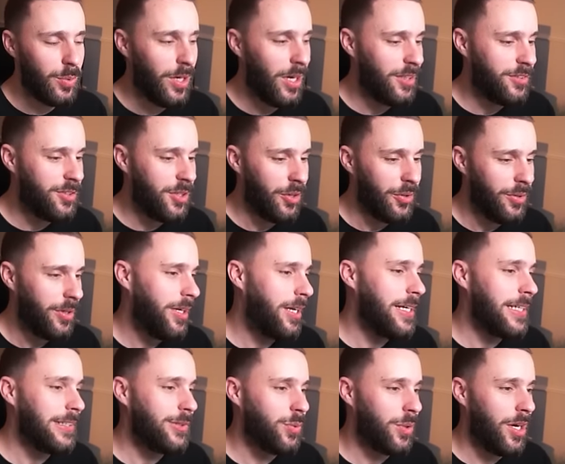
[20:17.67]
what I do.
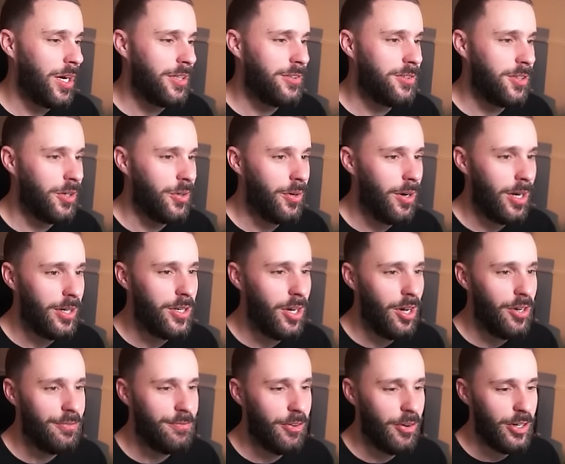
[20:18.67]
Here's what I do. I
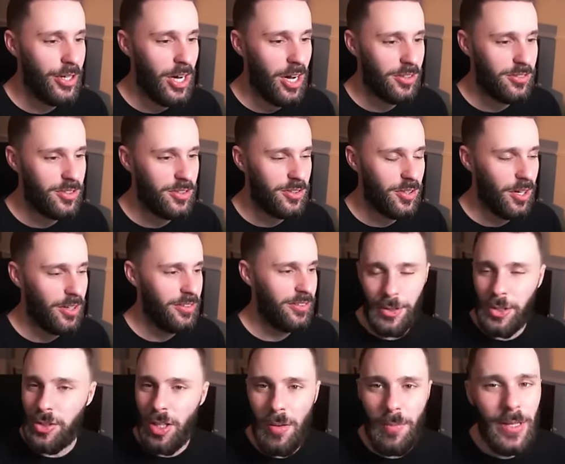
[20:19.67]
go for an Artazon.
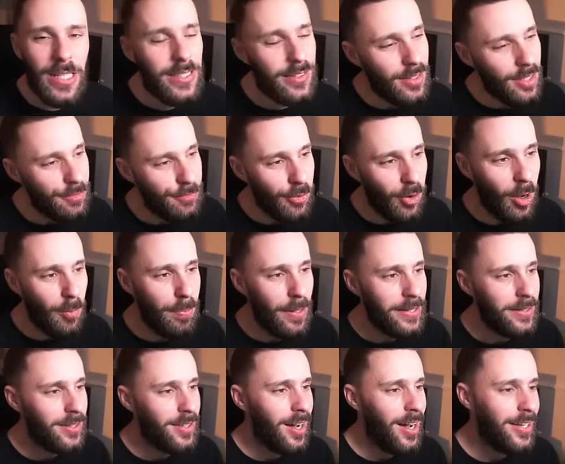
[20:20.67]
For some reason, I thought I
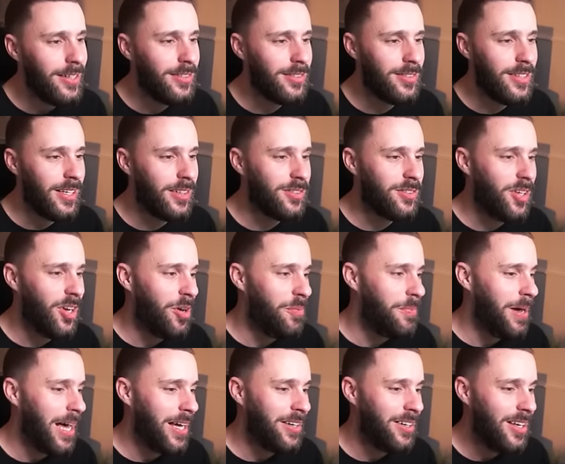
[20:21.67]
played the Guidance next
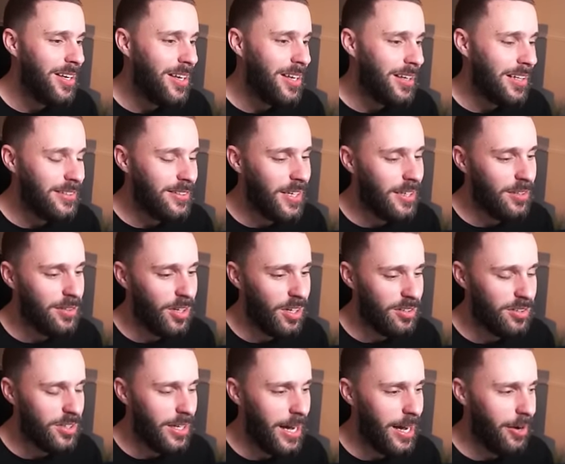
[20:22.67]
turn, man. Let's get
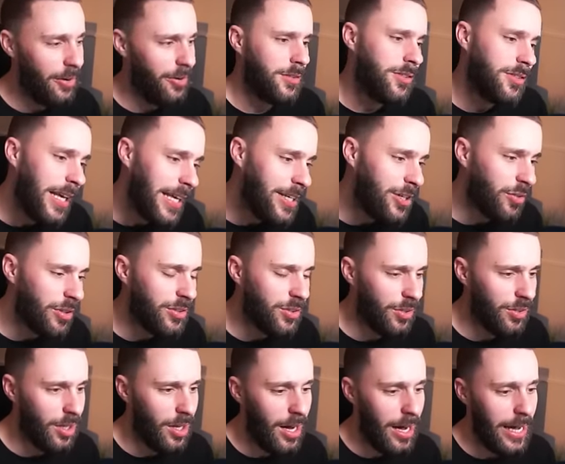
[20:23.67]
Tusk out. Sada is
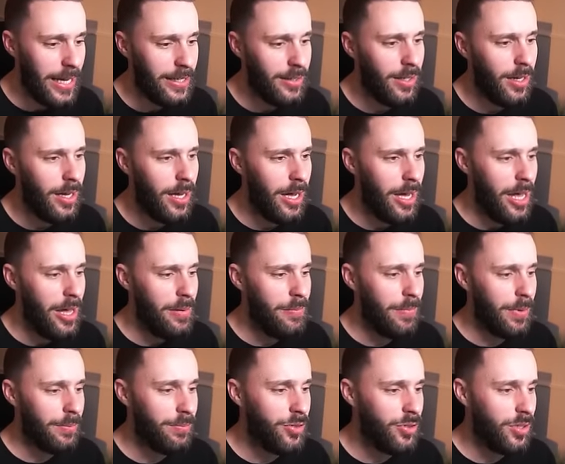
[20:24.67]
online. Uh,
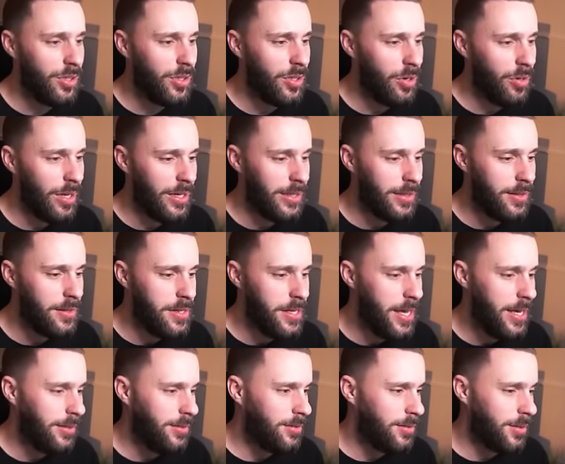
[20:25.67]
I'm just going to go like
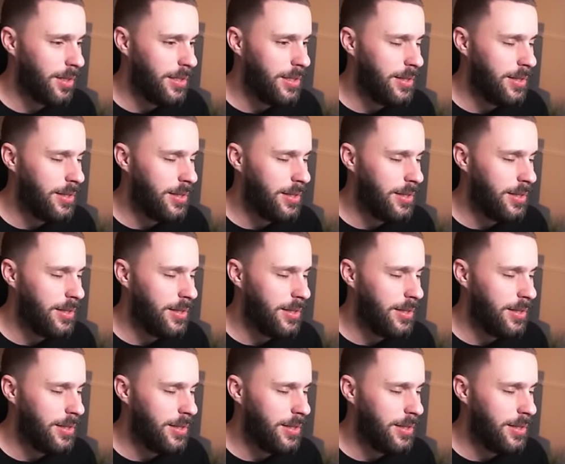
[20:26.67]
this, I